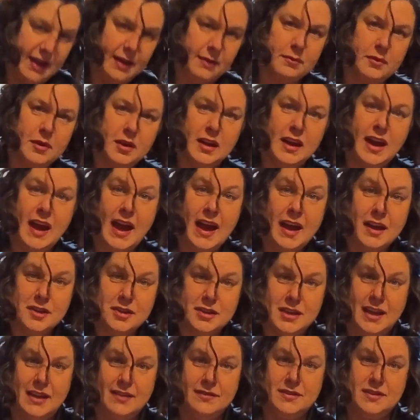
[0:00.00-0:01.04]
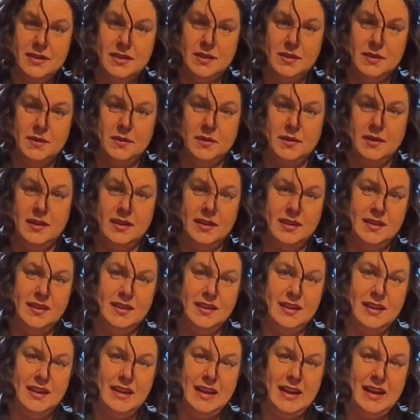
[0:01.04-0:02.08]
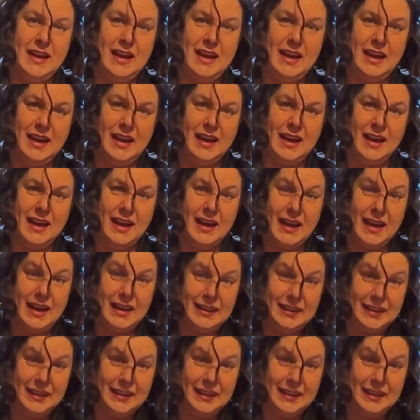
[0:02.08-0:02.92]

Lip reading: am gonna actually have to do a